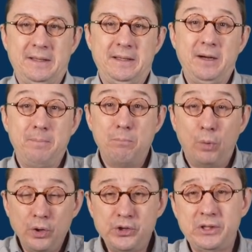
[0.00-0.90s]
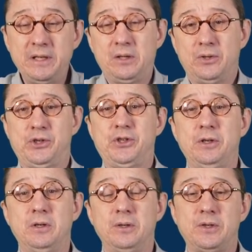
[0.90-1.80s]
and they're mostly
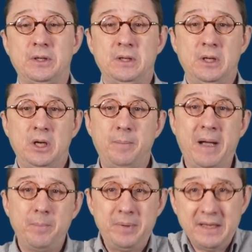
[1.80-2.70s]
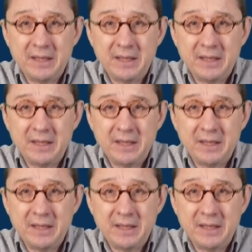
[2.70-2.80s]
concerned about being